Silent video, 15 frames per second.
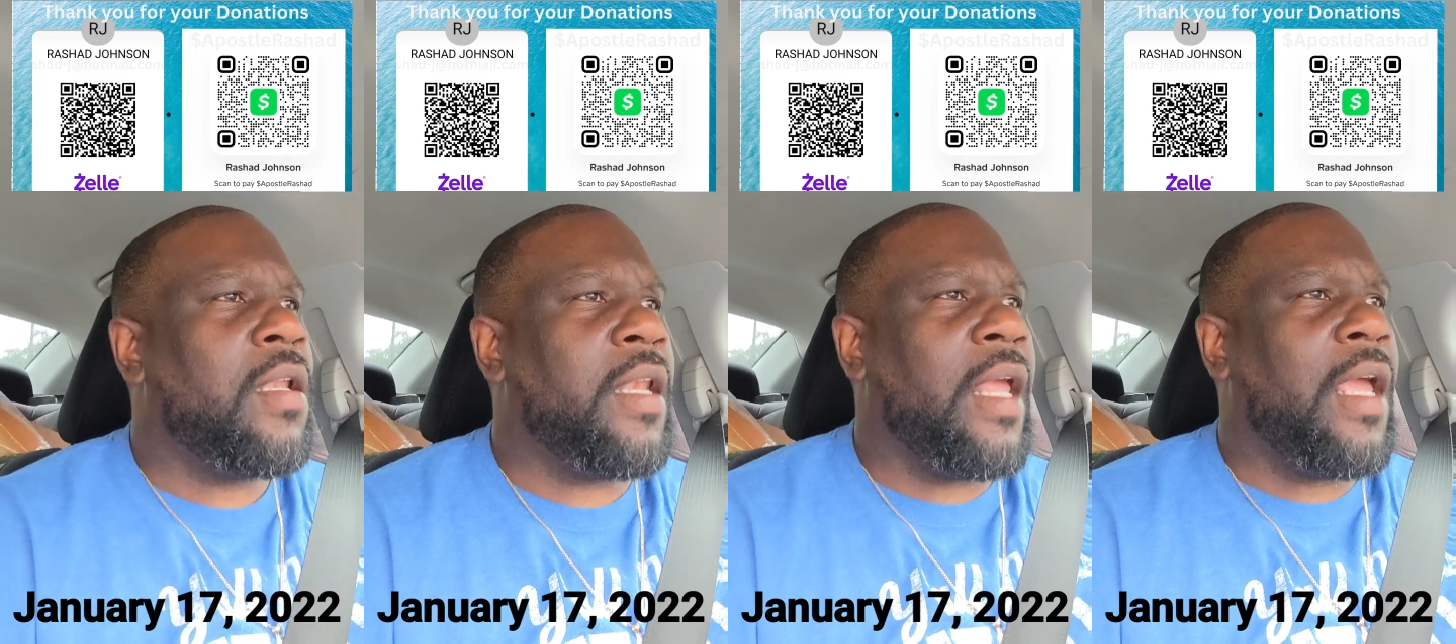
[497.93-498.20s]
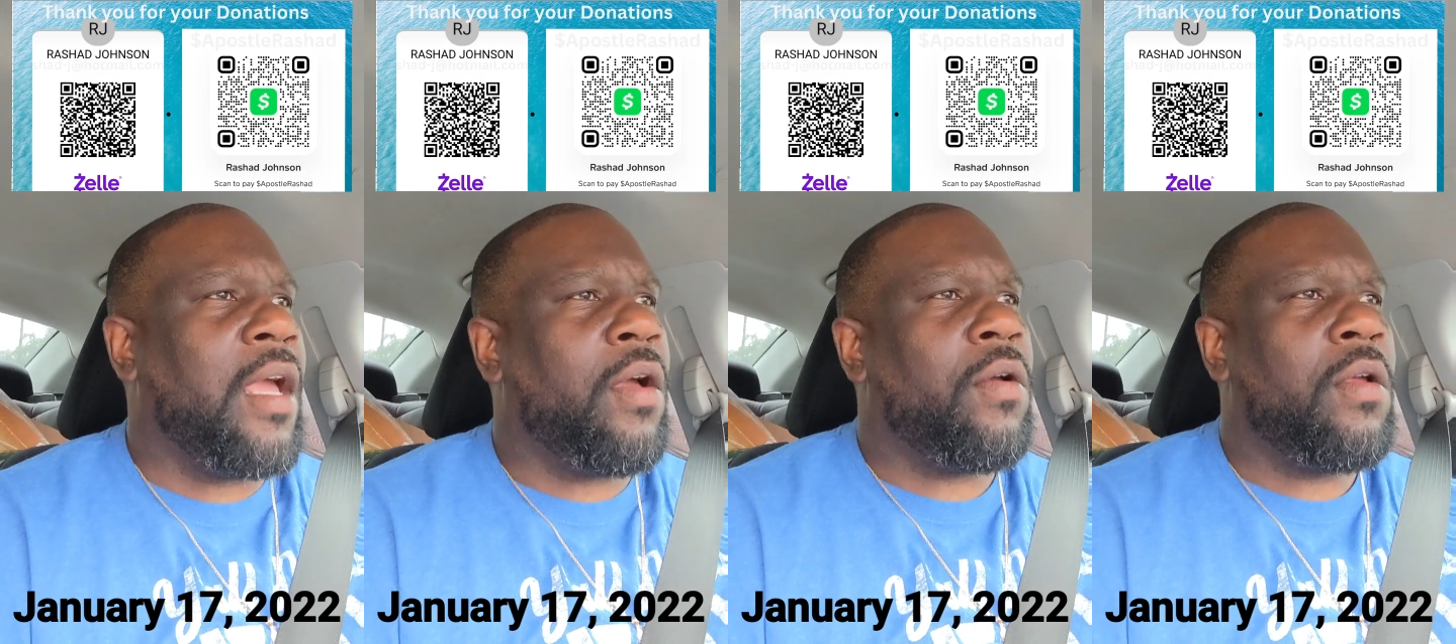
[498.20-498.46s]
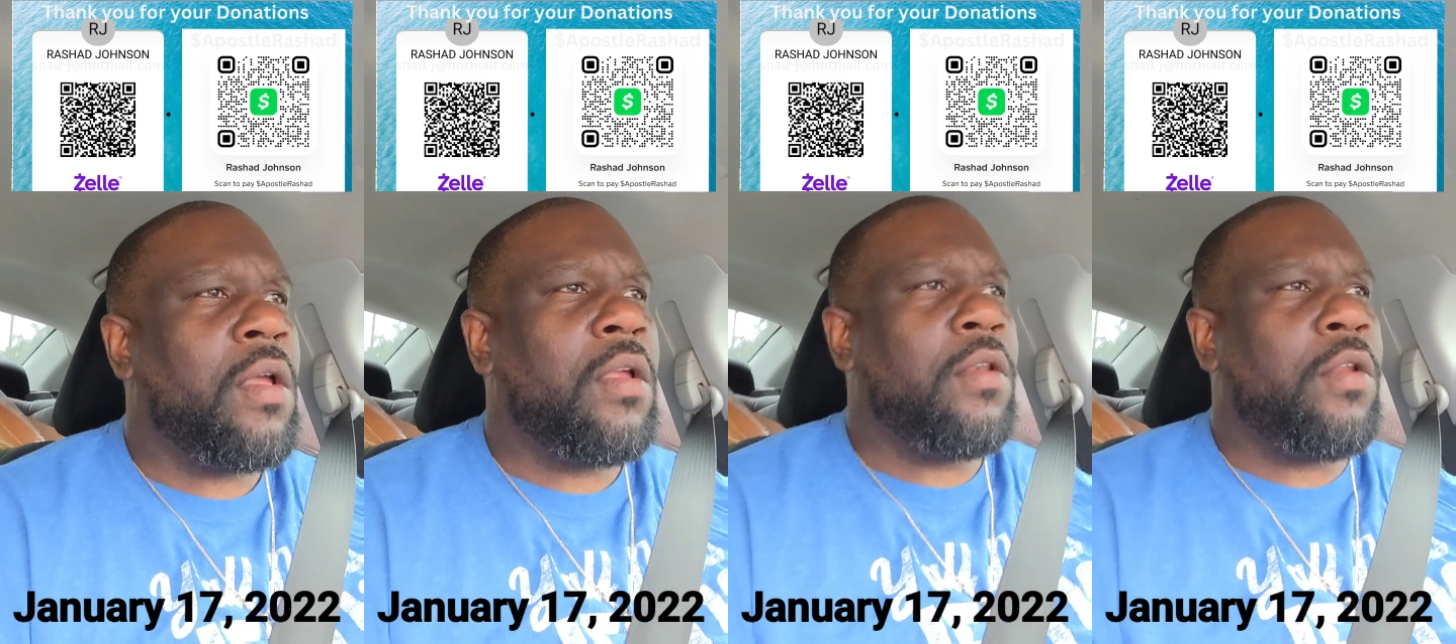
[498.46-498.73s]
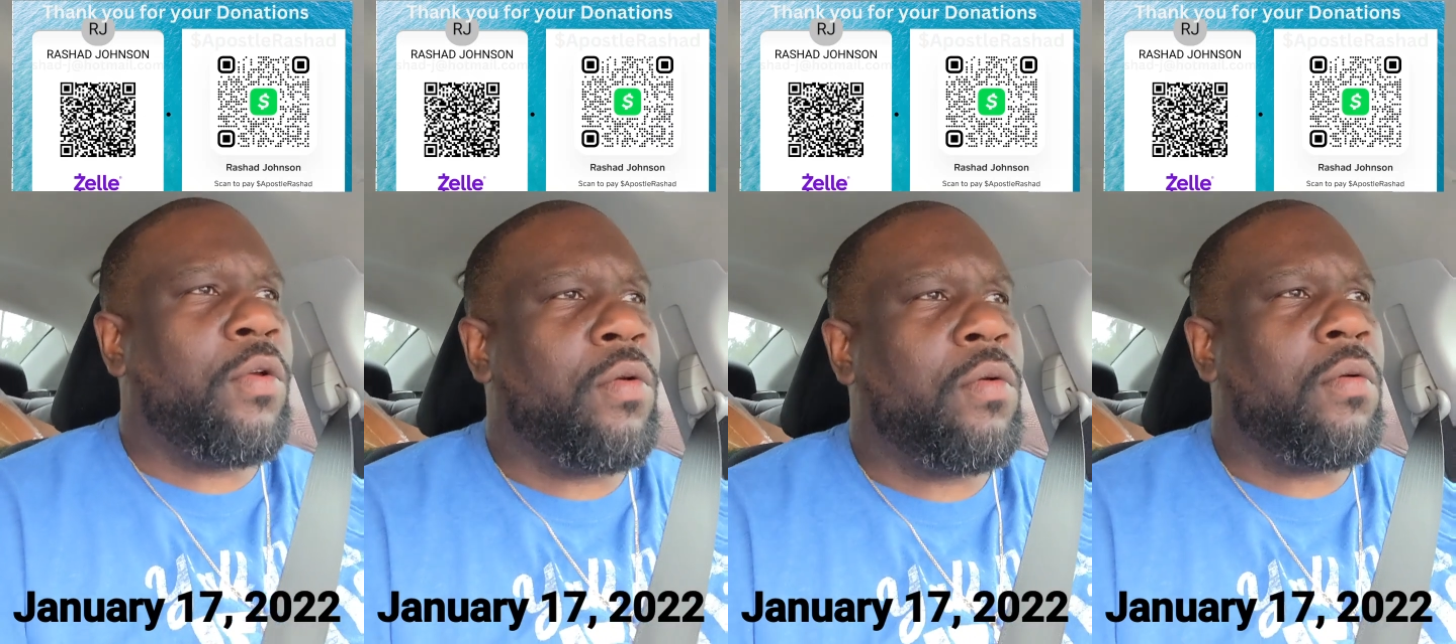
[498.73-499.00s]
Now,
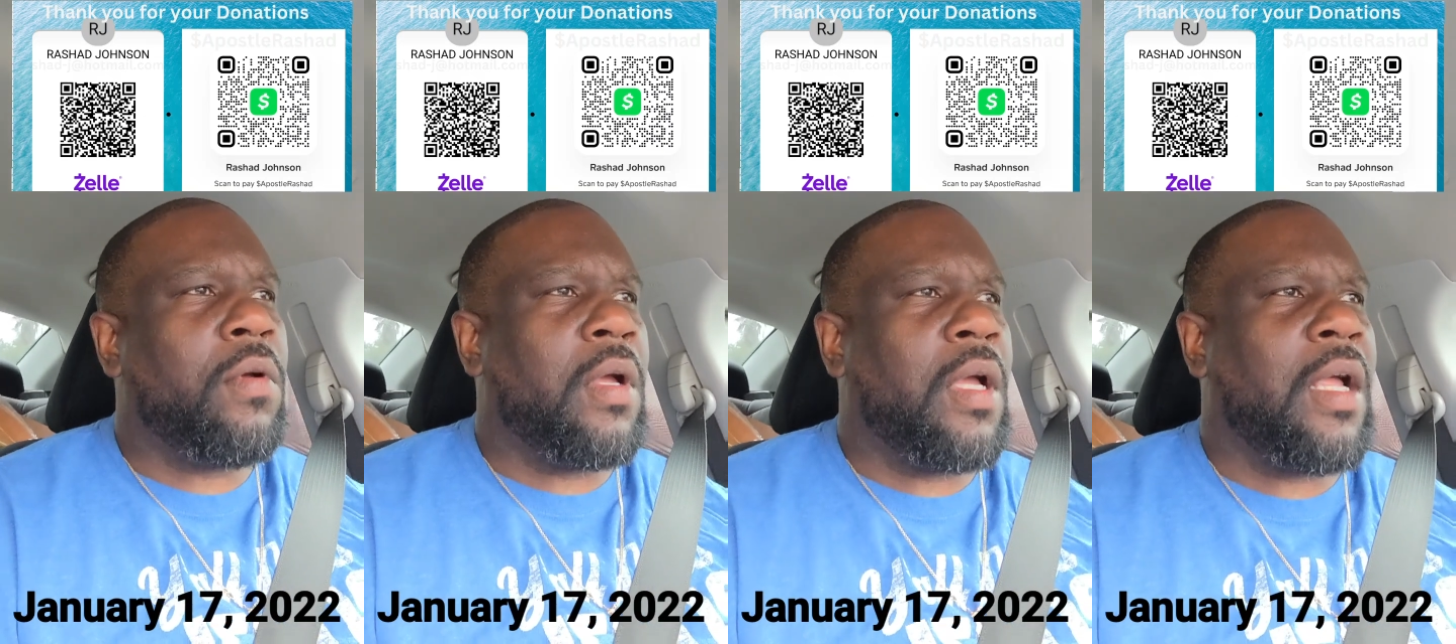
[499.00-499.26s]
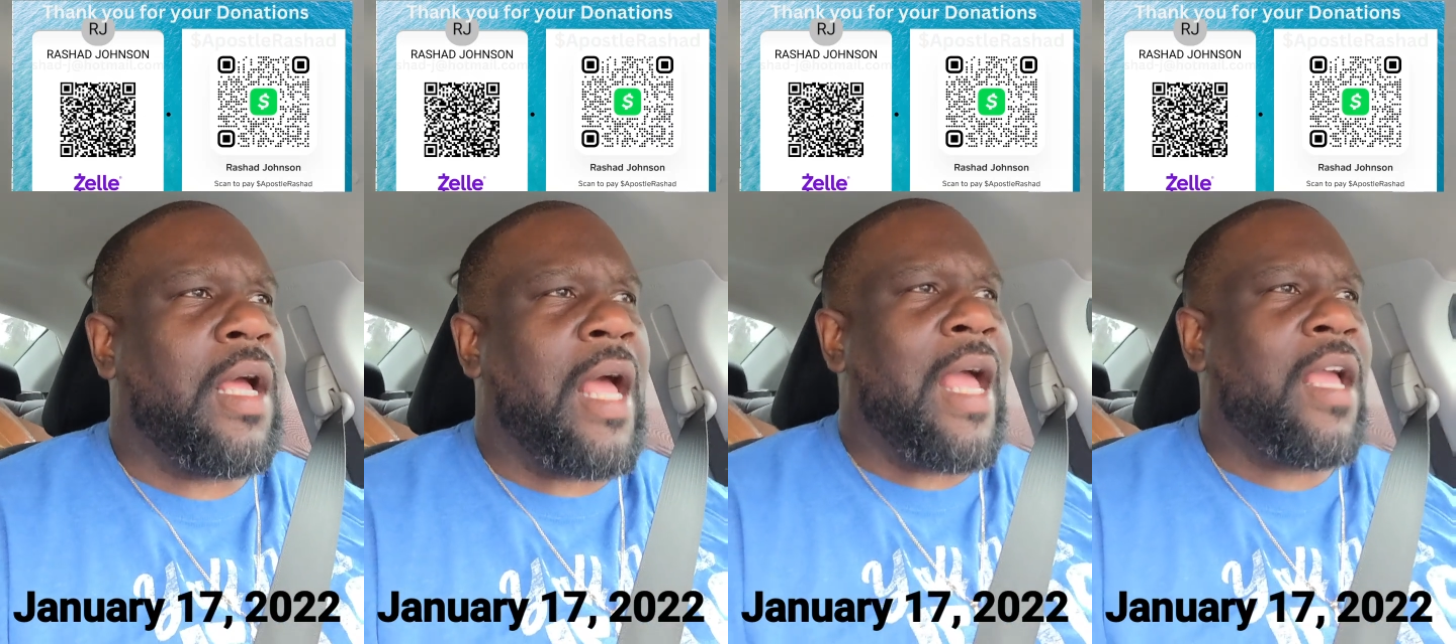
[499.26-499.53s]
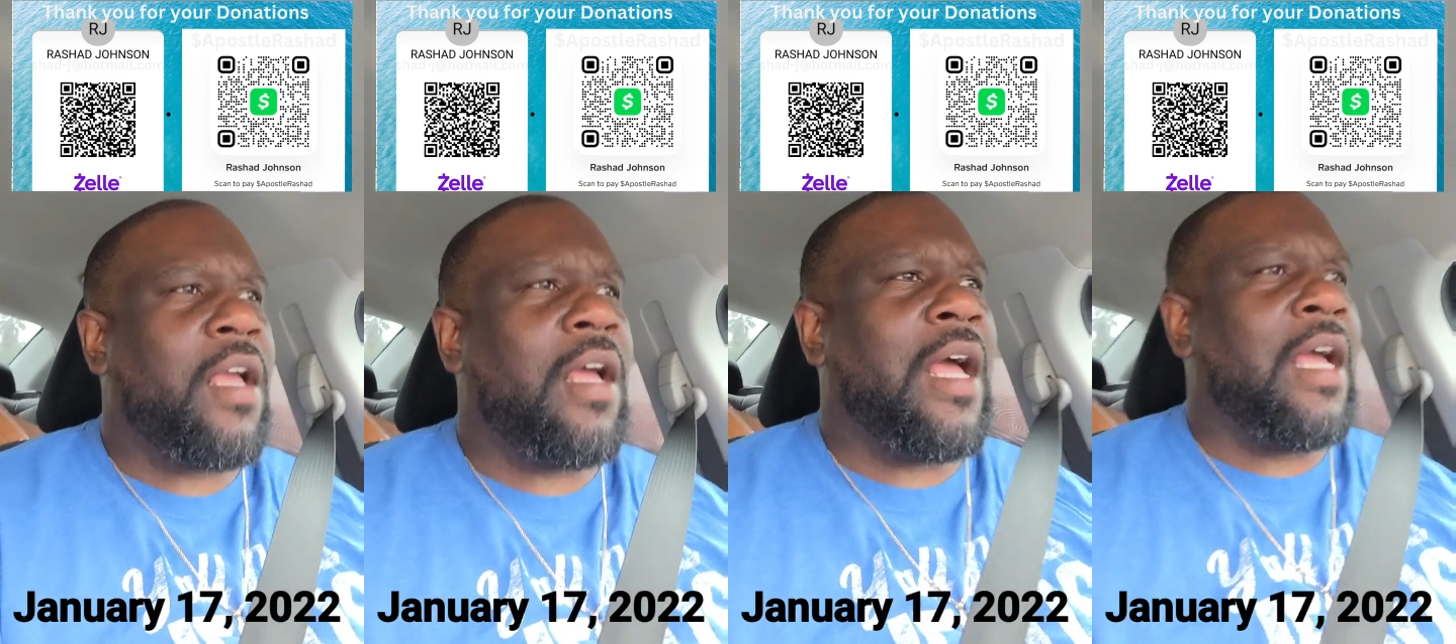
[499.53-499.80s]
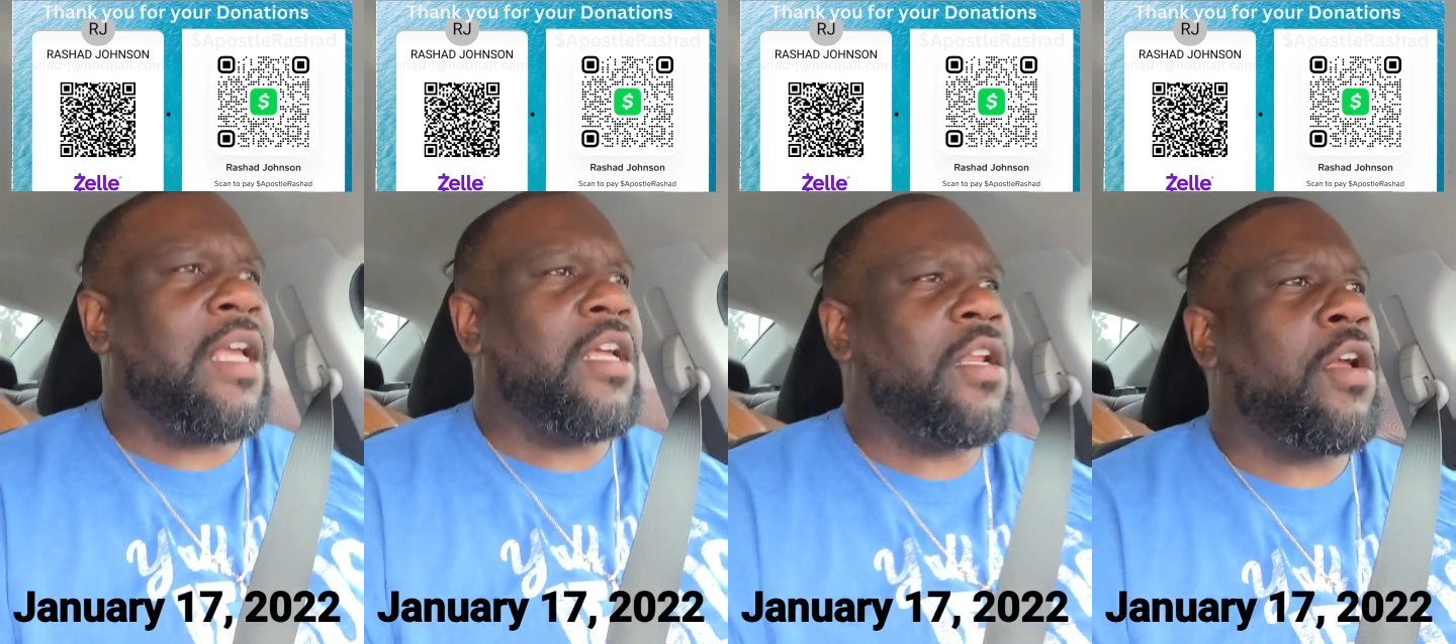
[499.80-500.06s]
dude, I
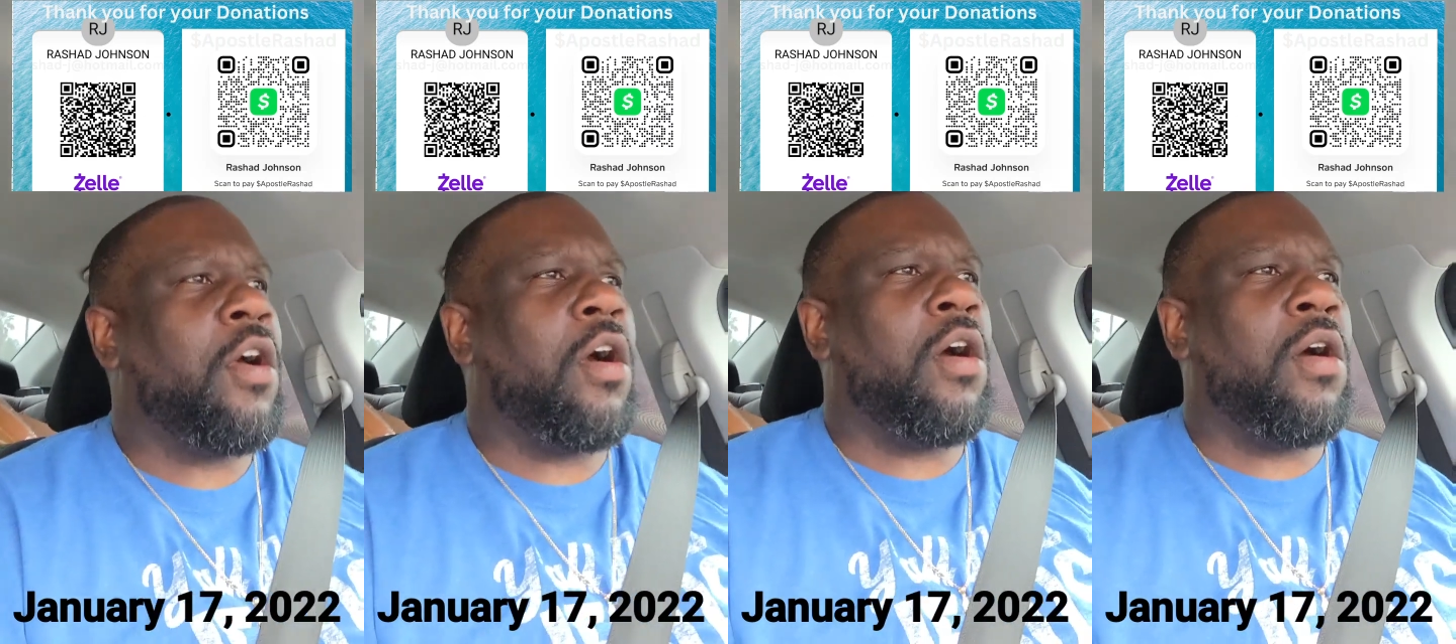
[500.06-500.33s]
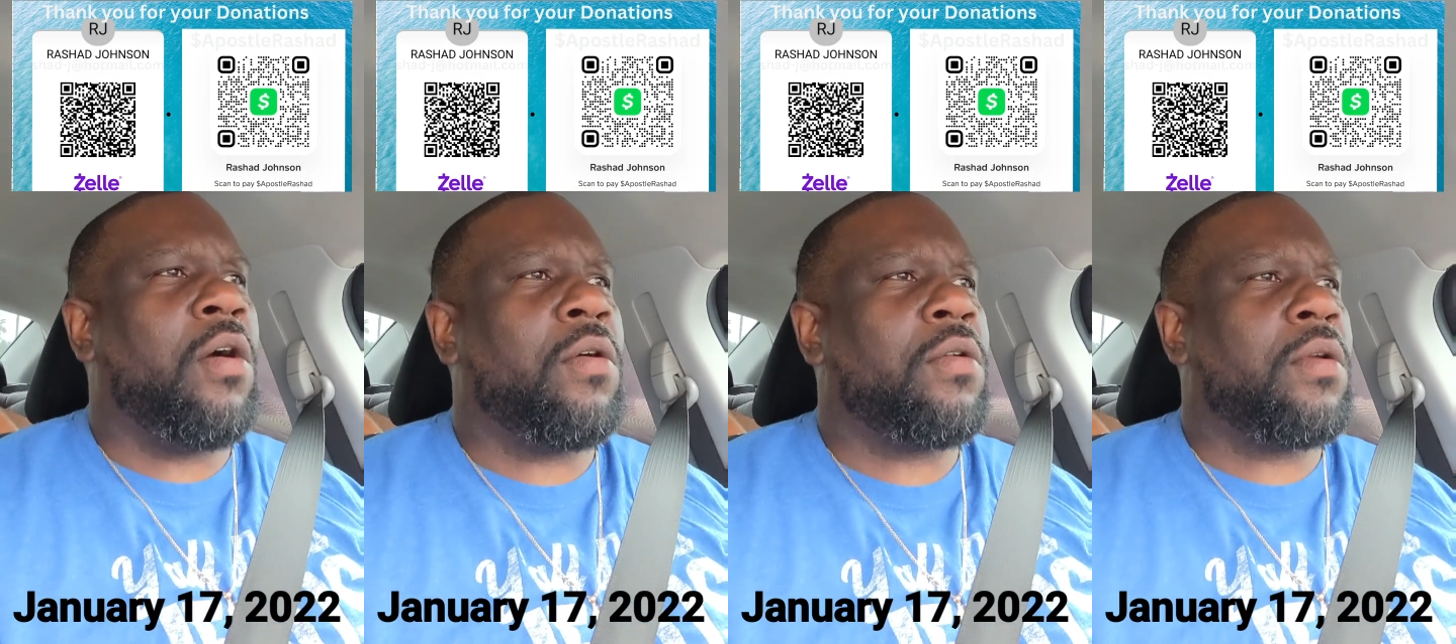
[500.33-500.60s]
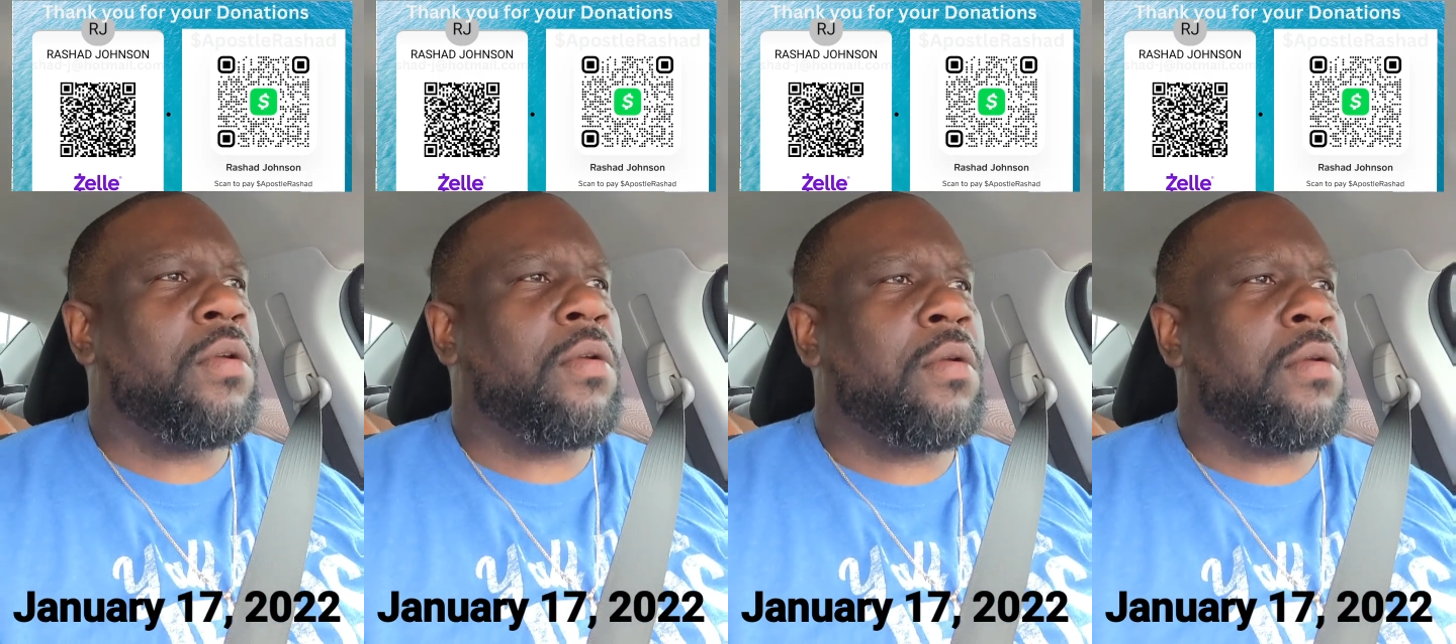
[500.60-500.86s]
could have called,